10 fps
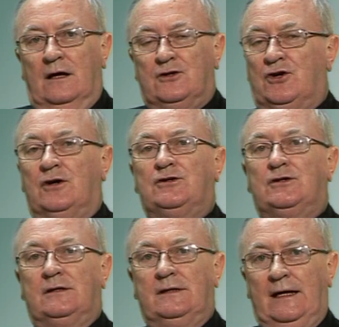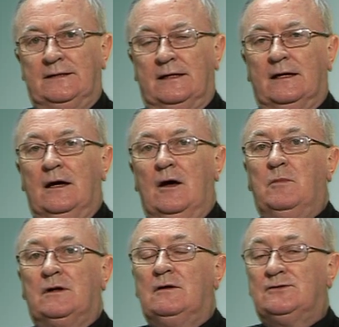church dating,
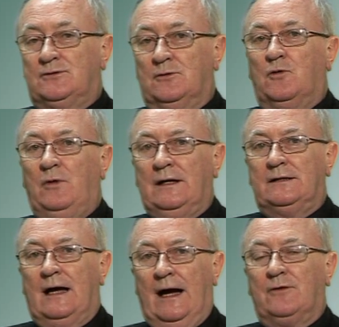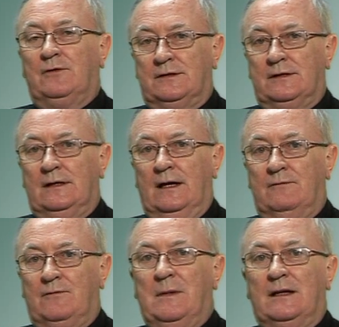but also quite accurate
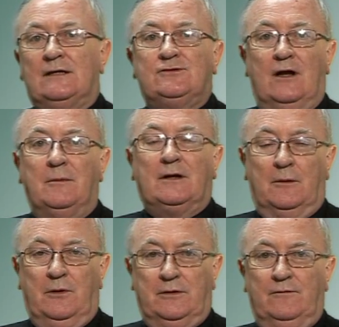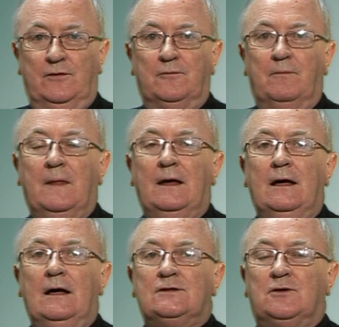from an astronomical point of view.
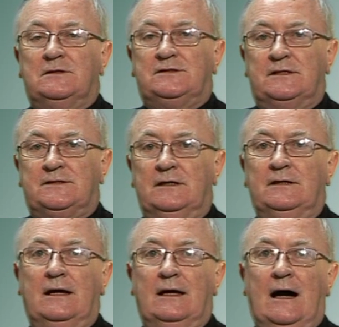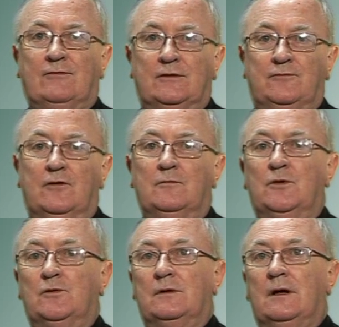So it's the Sunday after the full
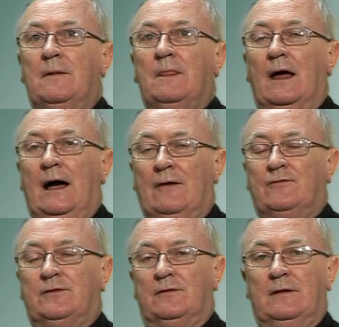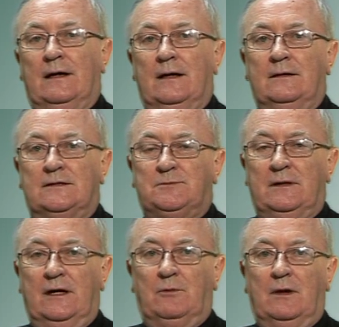moon after the
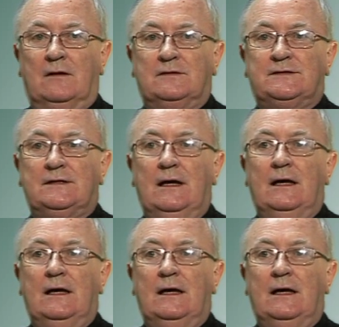spring equinox.